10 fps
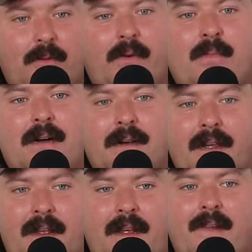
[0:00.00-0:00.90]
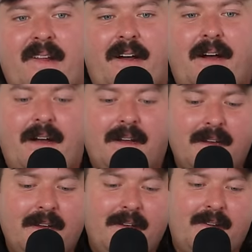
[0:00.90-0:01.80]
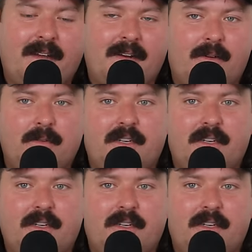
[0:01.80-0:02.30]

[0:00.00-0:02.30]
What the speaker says: Lloyd, Mark. He's a tactical